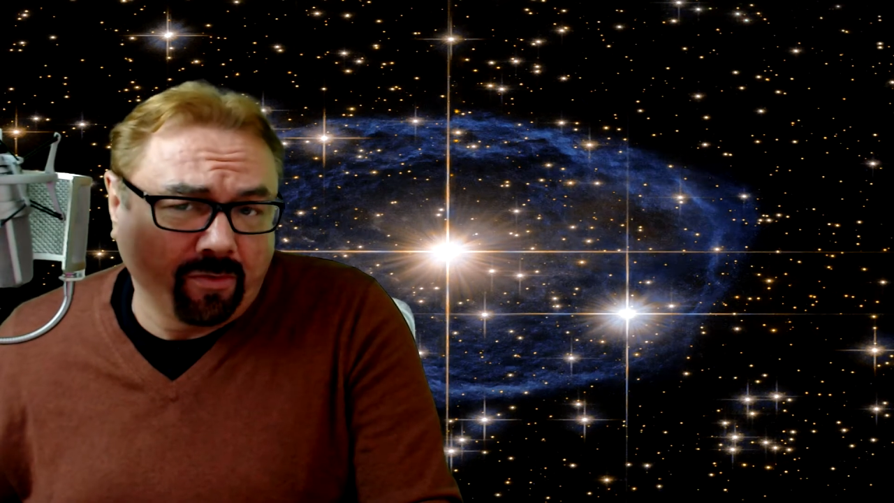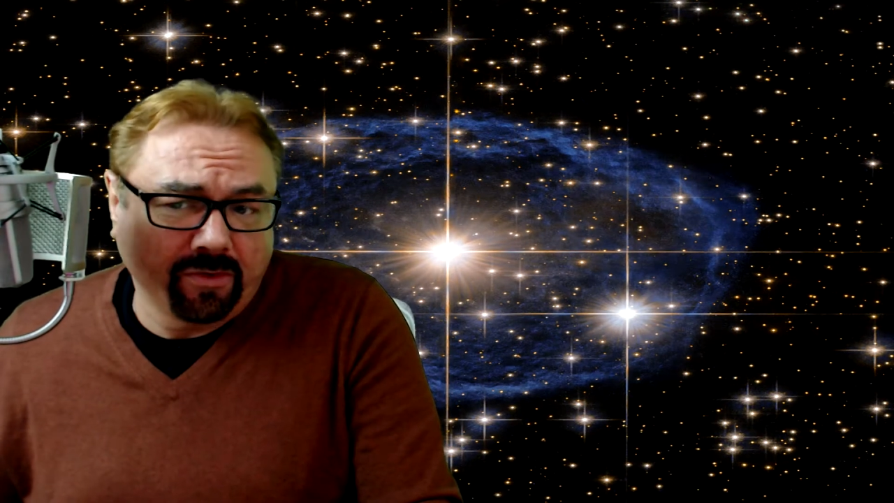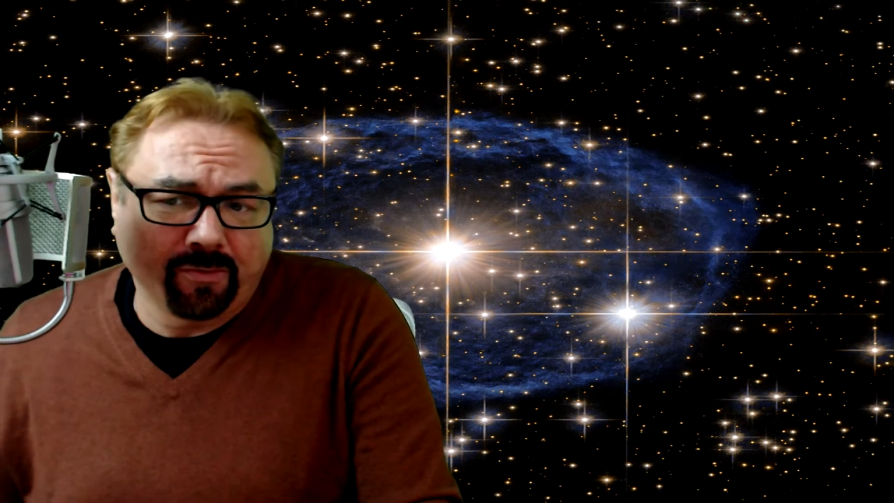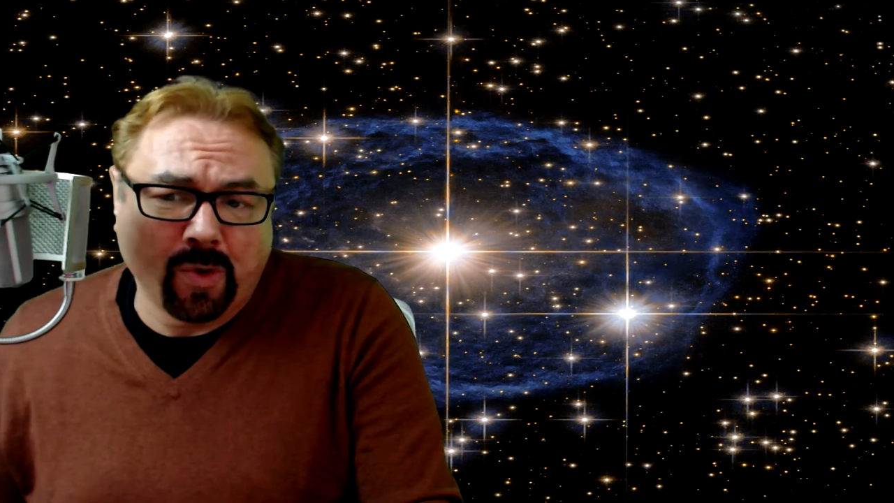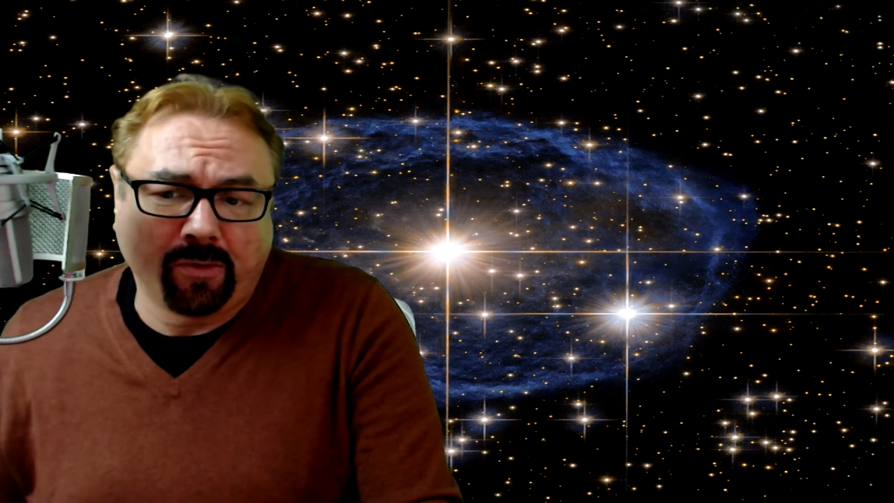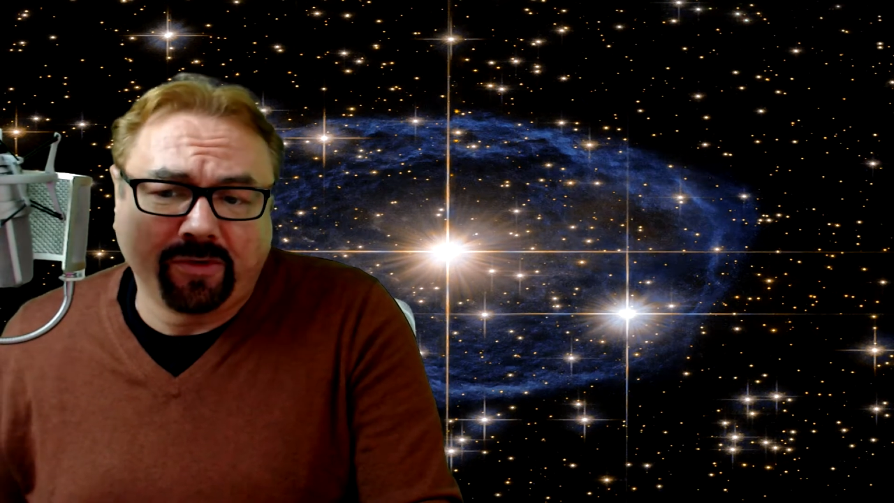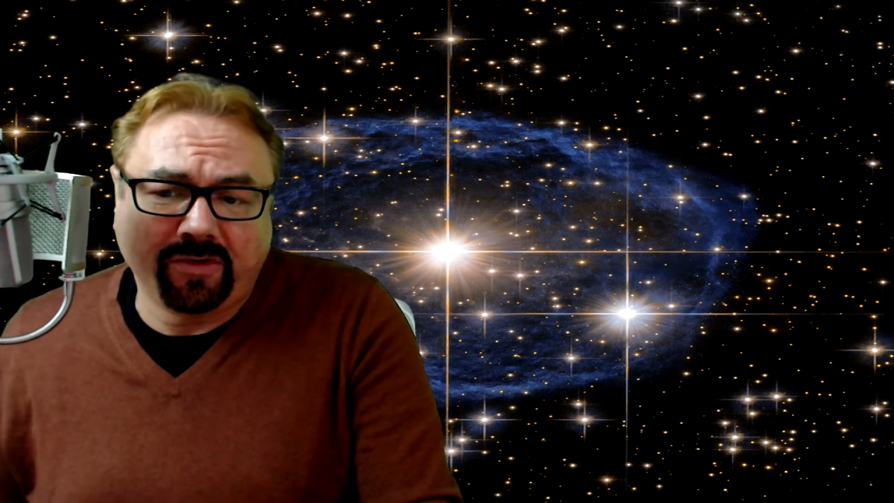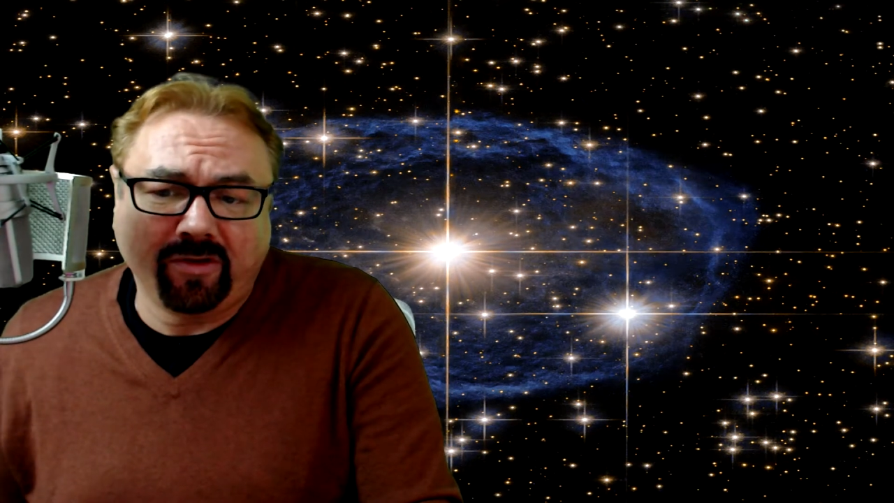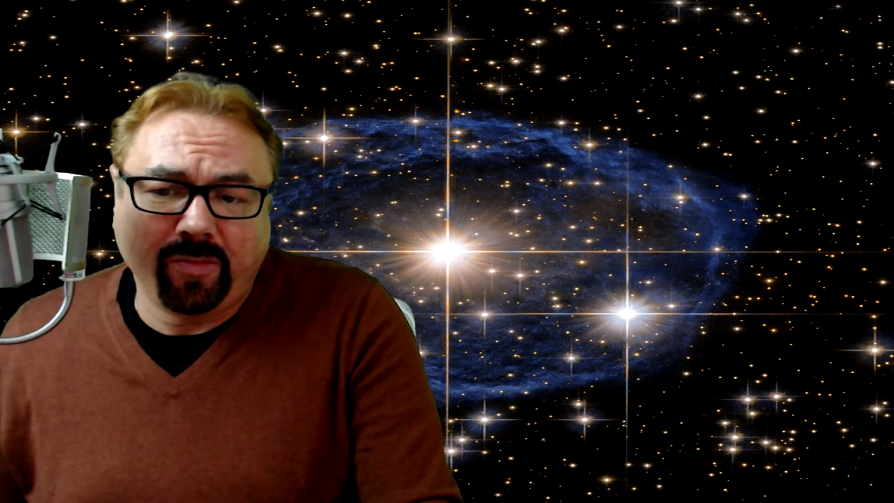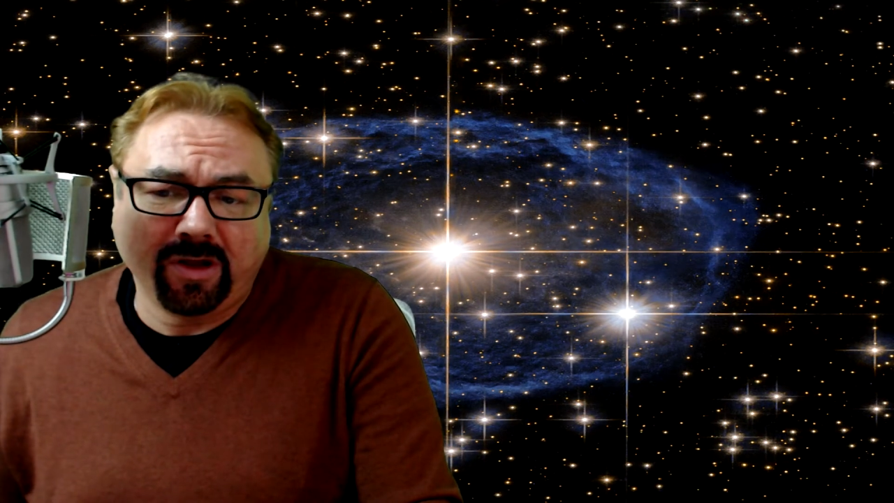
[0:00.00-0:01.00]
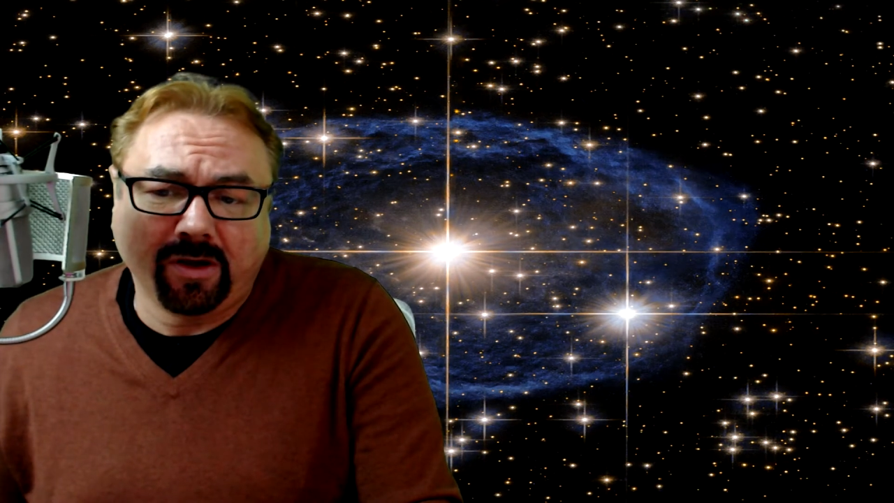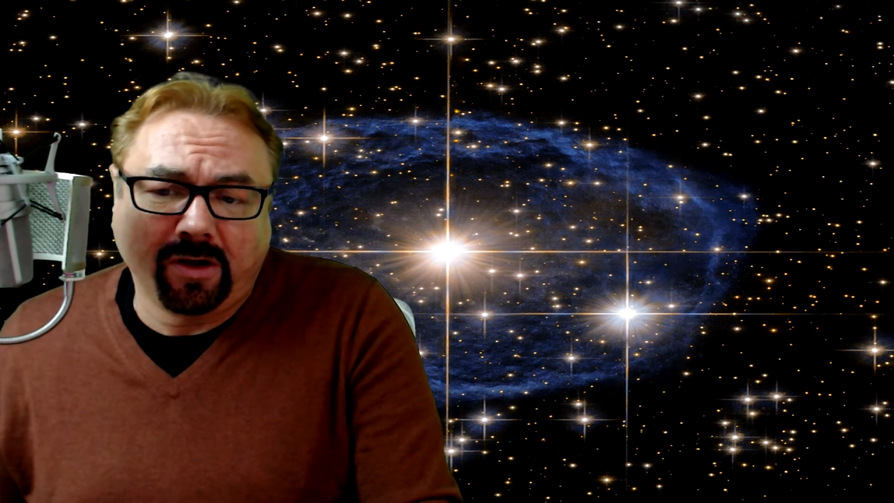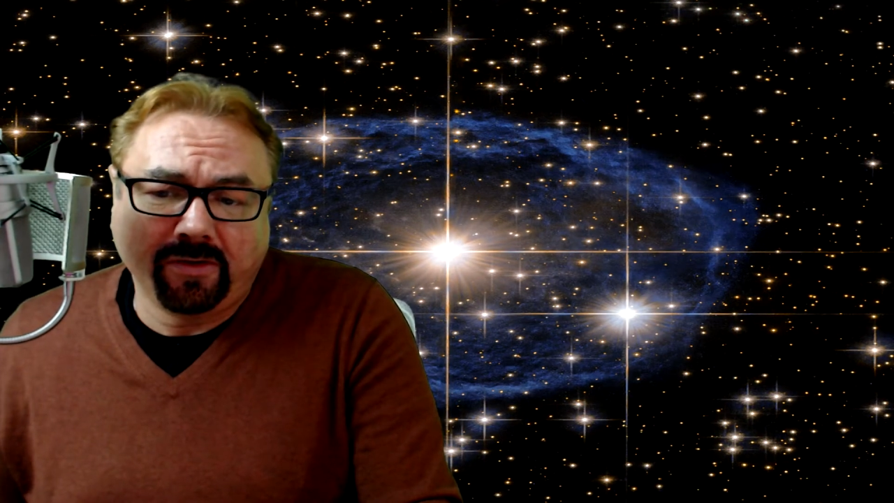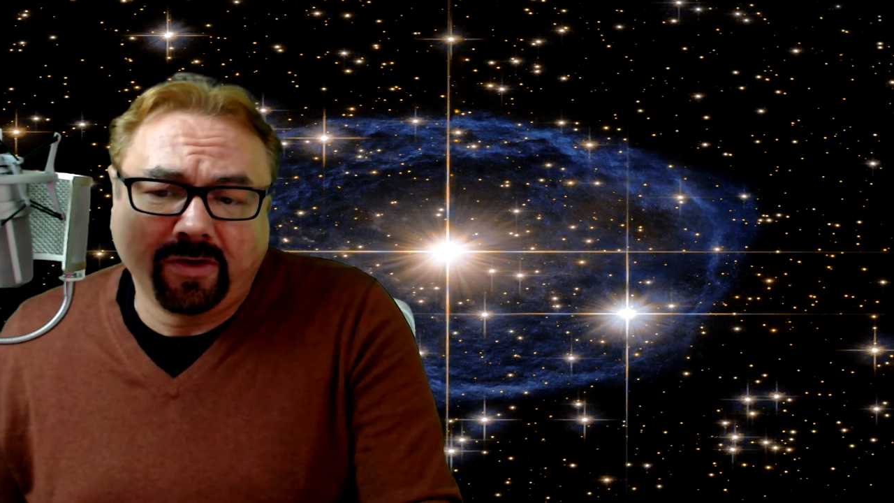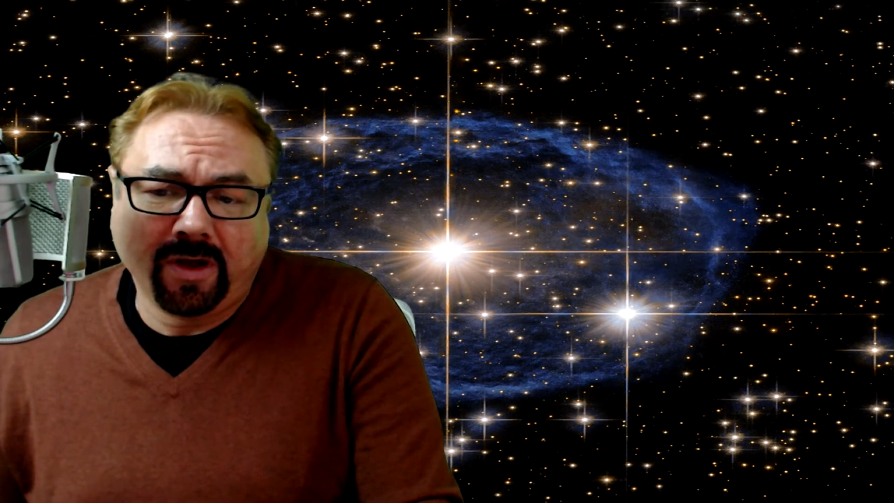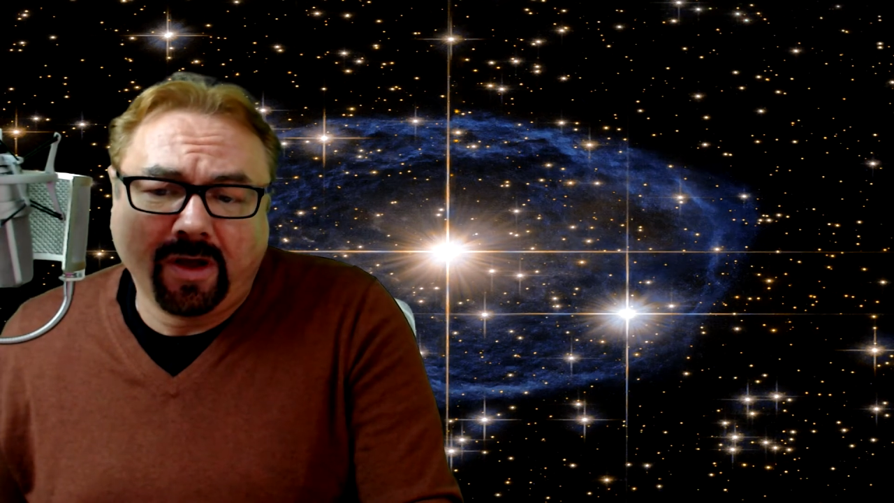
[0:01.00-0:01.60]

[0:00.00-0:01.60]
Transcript: it wasn't well received because